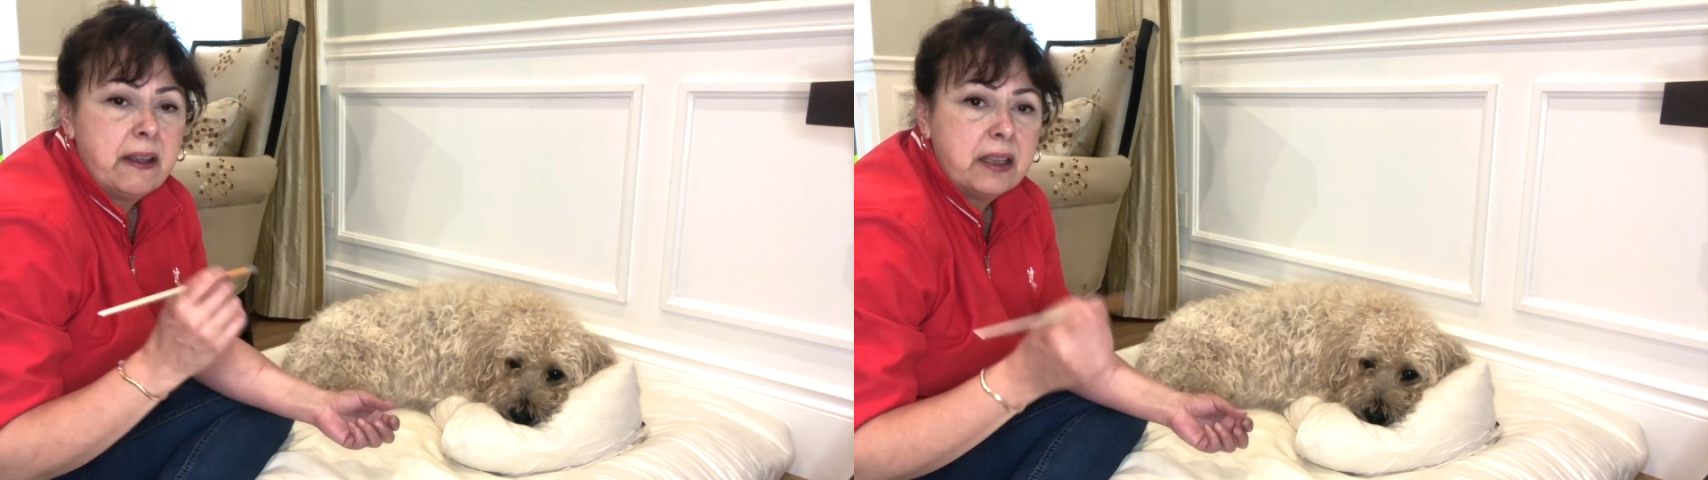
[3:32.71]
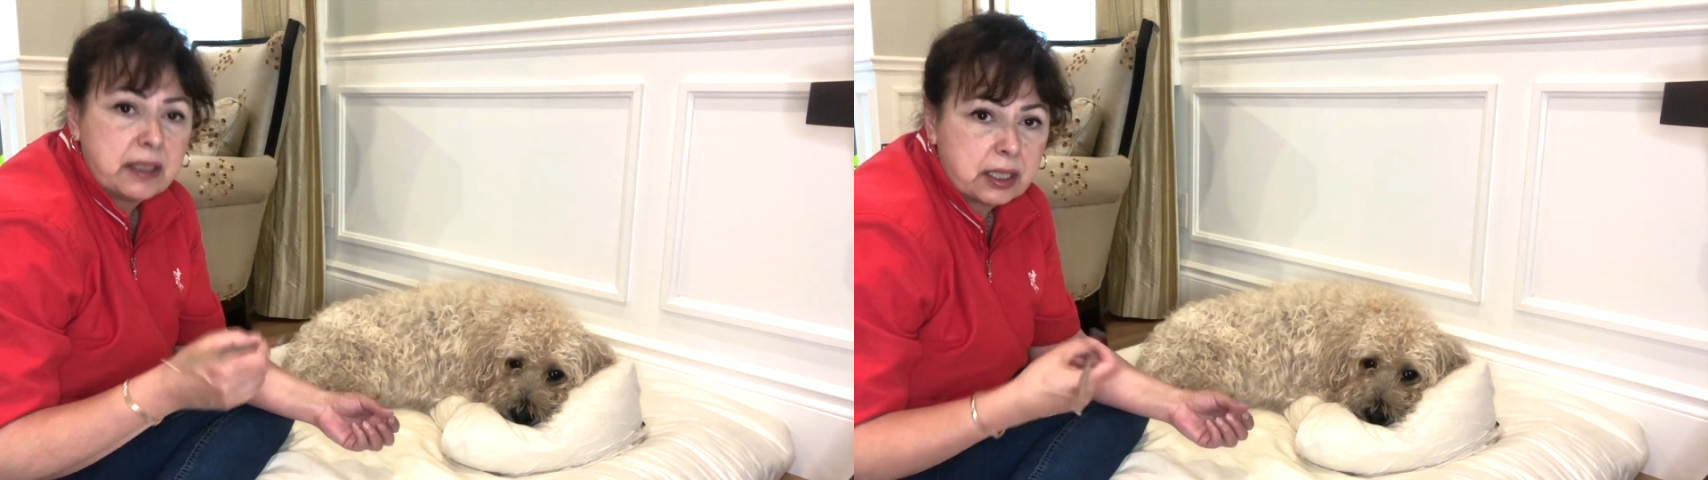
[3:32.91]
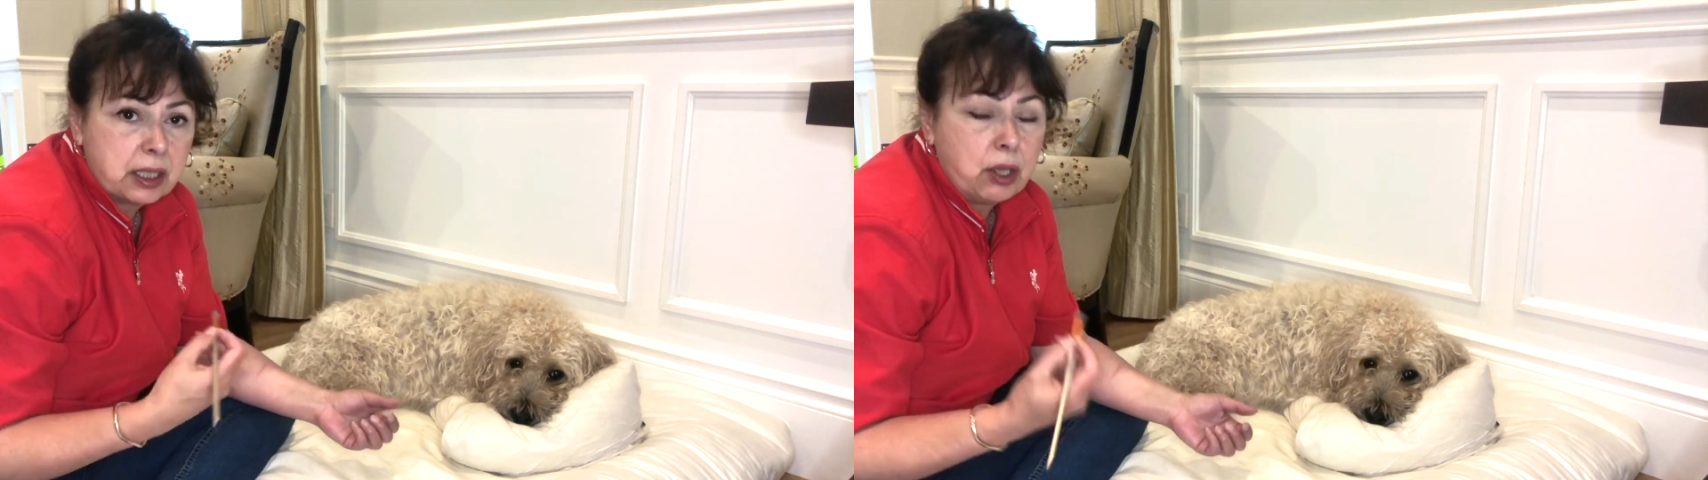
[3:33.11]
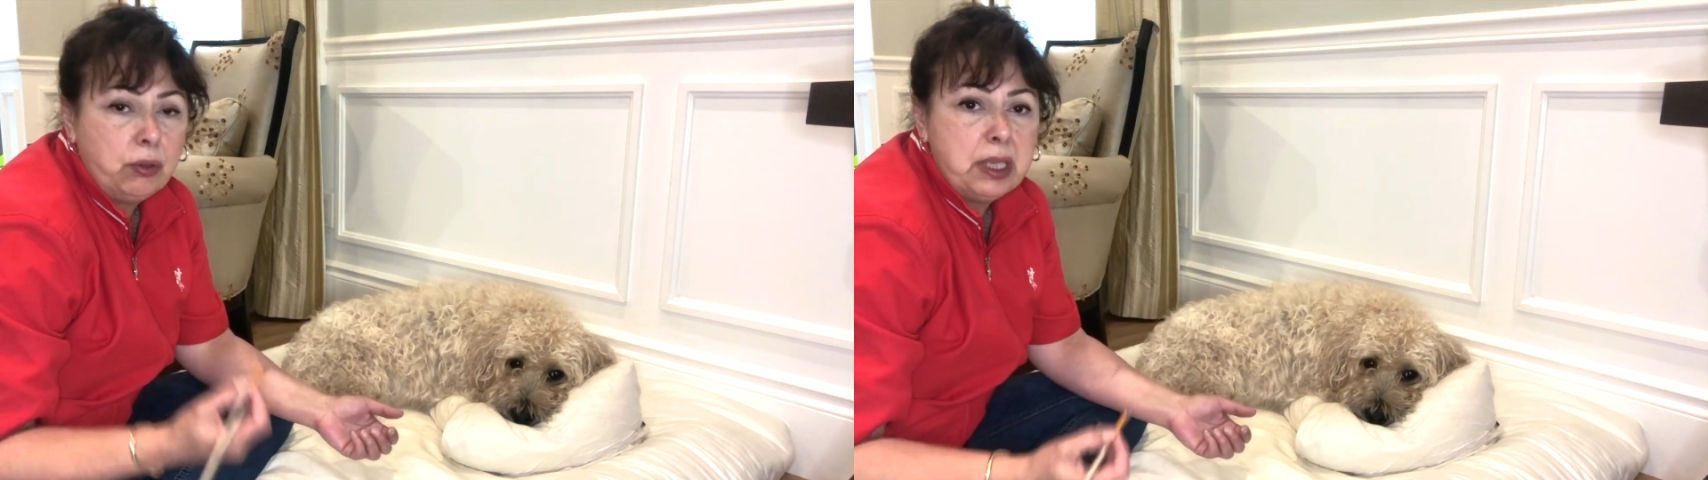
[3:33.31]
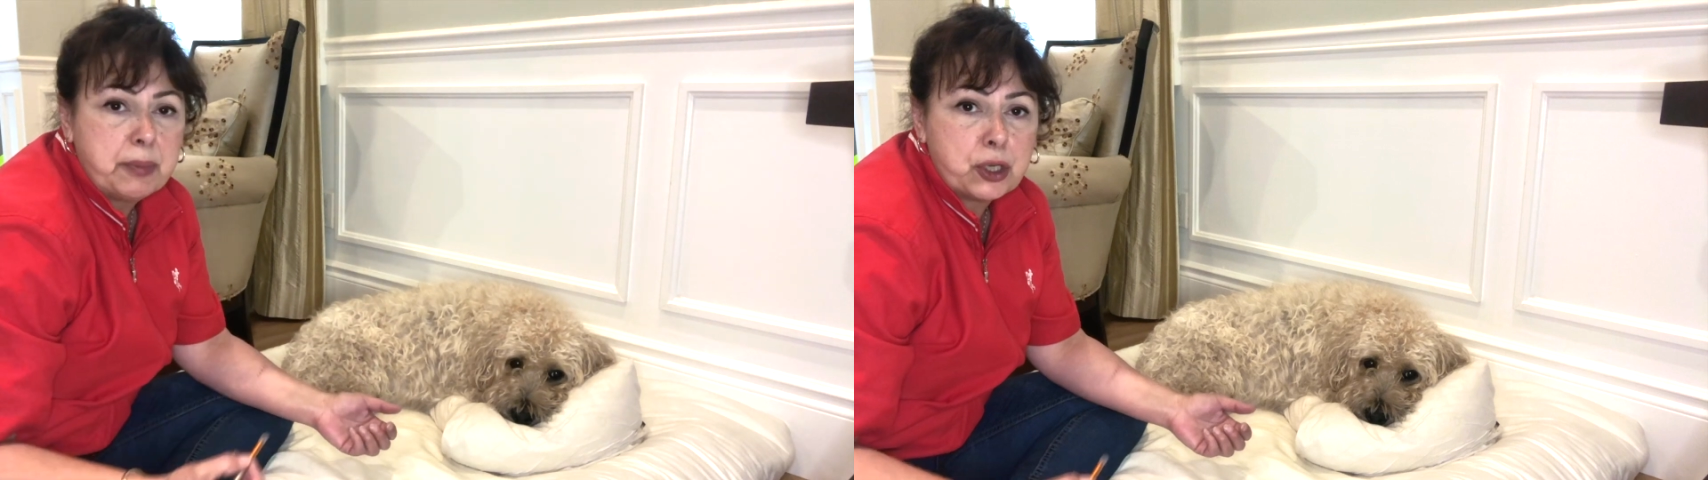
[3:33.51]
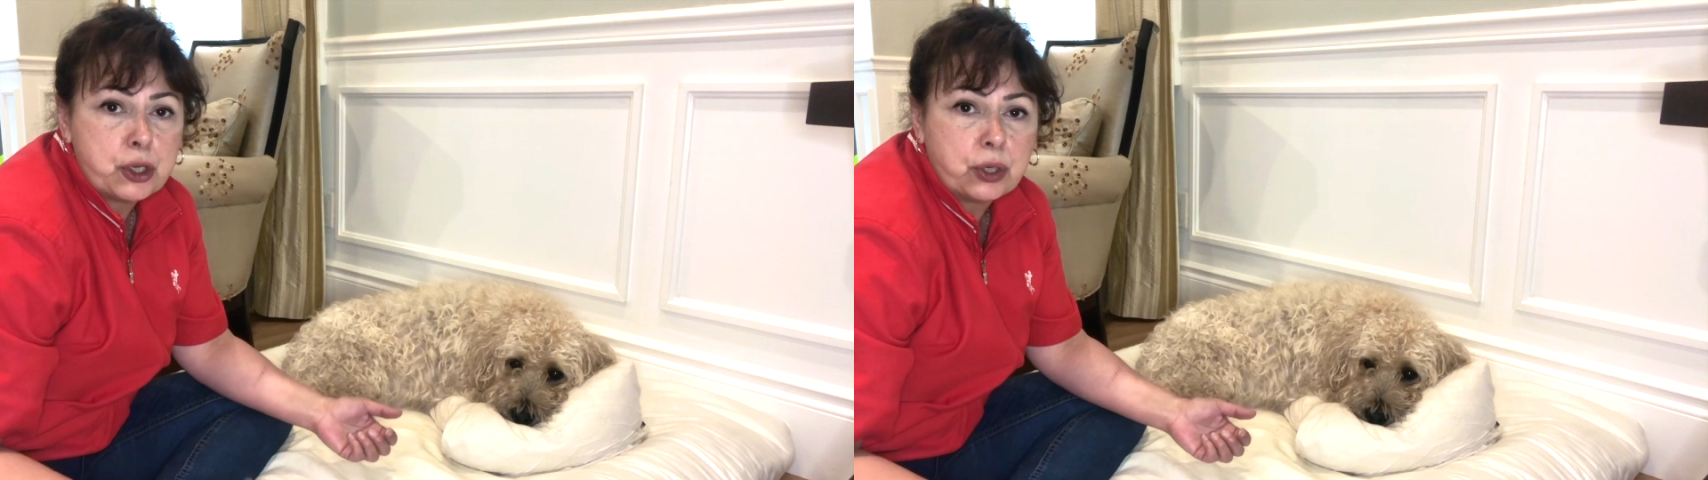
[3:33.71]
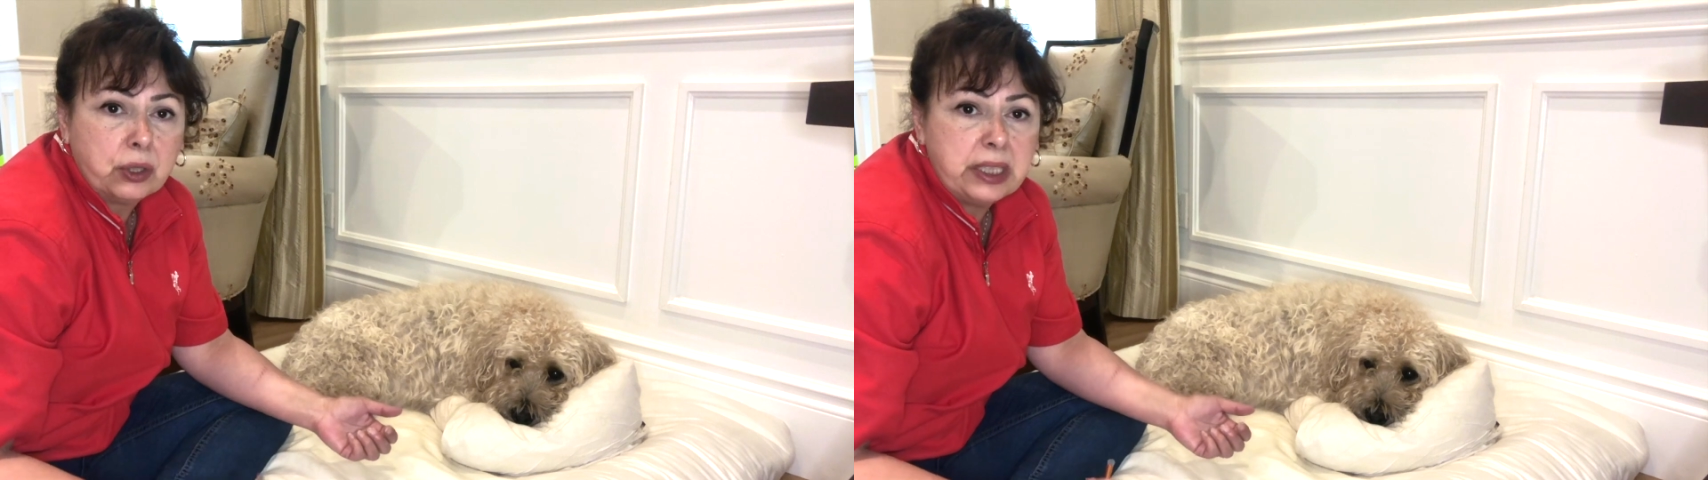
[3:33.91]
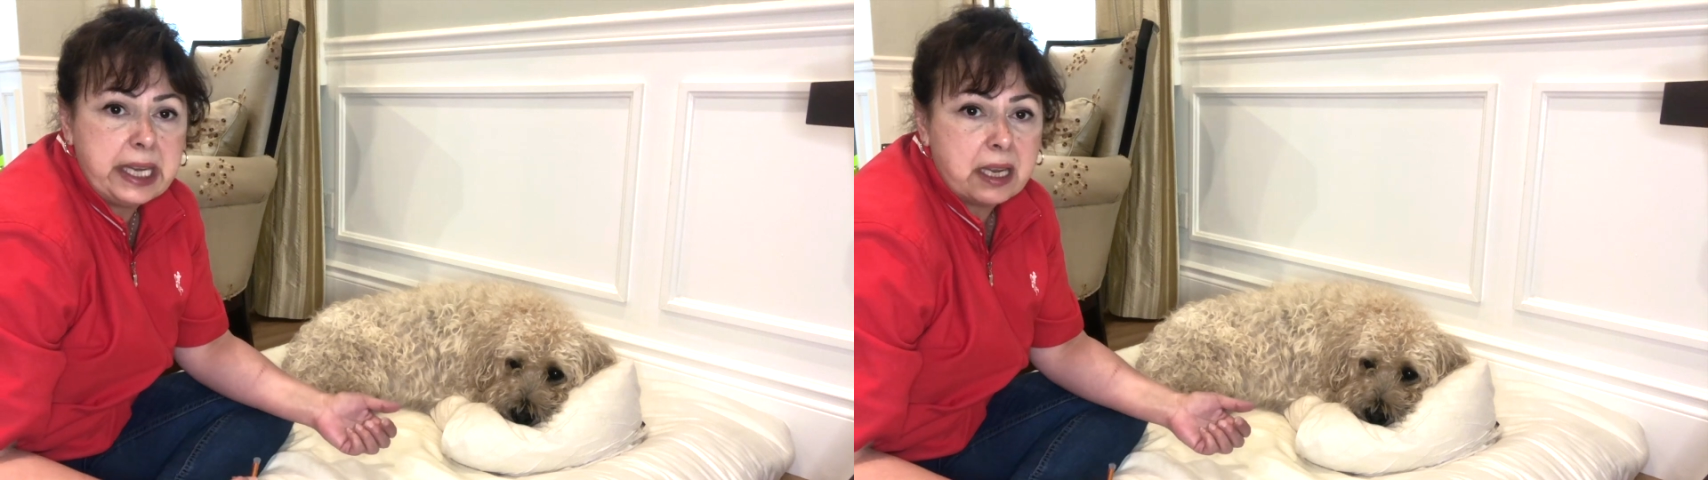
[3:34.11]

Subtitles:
slowly but surely